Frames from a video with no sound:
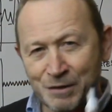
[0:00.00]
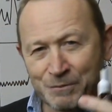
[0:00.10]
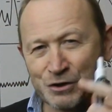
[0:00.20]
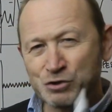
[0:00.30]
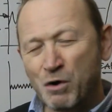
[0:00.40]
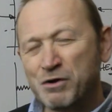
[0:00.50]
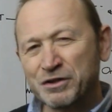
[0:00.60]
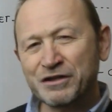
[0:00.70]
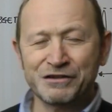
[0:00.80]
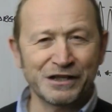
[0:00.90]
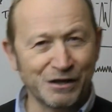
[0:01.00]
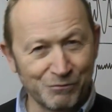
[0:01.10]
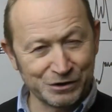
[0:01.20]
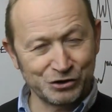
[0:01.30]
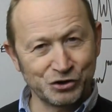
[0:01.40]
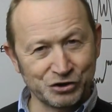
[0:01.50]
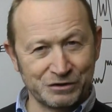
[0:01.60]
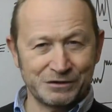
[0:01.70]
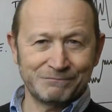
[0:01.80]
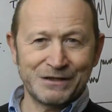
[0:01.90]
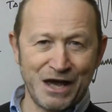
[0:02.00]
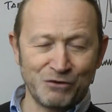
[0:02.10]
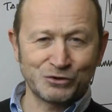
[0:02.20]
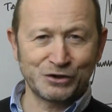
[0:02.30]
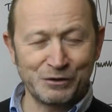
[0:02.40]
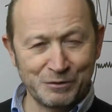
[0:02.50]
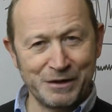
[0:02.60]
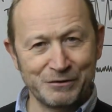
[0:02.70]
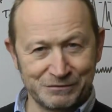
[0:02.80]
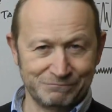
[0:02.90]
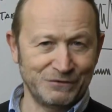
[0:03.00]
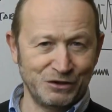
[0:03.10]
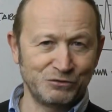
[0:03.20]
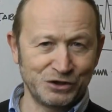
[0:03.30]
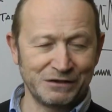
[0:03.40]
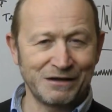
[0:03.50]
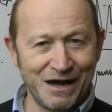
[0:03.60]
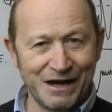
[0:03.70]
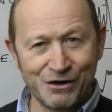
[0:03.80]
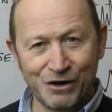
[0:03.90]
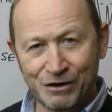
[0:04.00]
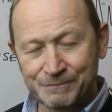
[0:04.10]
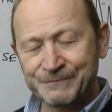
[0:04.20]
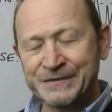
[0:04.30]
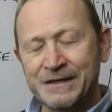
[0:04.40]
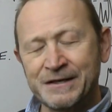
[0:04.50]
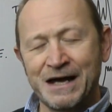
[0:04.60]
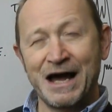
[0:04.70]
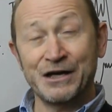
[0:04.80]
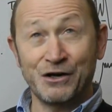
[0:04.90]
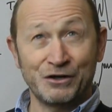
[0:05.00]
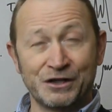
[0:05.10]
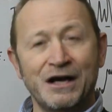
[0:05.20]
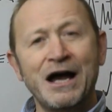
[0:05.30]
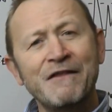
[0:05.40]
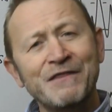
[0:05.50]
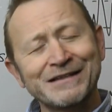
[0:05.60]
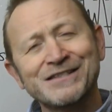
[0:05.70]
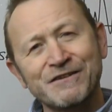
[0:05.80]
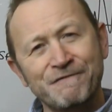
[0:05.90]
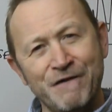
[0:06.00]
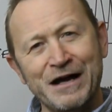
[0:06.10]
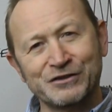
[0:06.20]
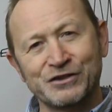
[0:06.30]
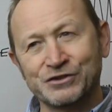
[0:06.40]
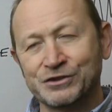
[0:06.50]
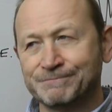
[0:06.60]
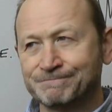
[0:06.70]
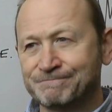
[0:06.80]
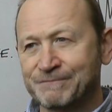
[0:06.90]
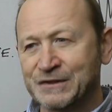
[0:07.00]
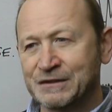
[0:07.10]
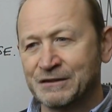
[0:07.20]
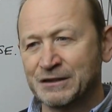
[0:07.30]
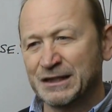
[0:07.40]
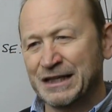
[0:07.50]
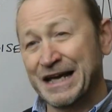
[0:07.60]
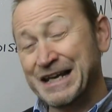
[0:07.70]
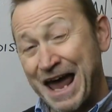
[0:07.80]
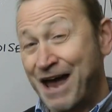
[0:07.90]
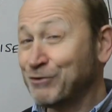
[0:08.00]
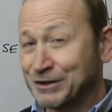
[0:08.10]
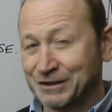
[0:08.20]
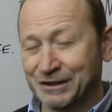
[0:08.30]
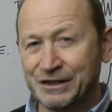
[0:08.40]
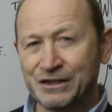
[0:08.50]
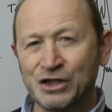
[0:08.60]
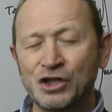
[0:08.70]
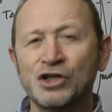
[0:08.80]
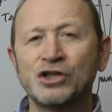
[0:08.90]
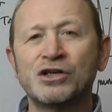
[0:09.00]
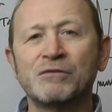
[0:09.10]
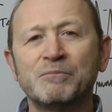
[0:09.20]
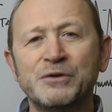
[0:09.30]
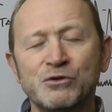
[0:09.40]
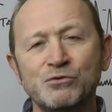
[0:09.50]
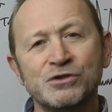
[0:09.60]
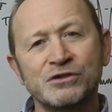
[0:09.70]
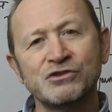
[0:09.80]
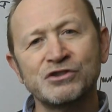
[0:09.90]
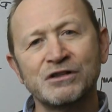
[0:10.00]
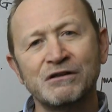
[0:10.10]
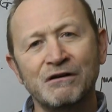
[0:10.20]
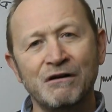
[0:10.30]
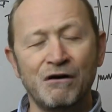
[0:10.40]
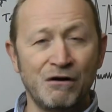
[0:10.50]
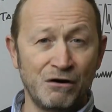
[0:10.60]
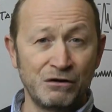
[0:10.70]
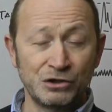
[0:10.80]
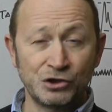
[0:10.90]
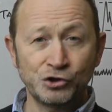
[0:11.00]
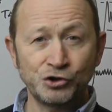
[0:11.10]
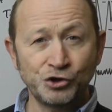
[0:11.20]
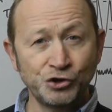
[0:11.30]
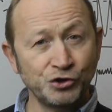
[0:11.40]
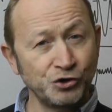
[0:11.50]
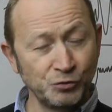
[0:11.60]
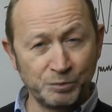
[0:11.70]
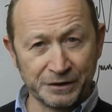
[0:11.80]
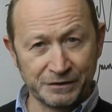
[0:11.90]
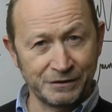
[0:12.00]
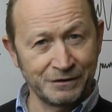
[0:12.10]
But there's one other thing I want to just counsel you about using AR, AI, and that's the fact that inherently computers are stupid.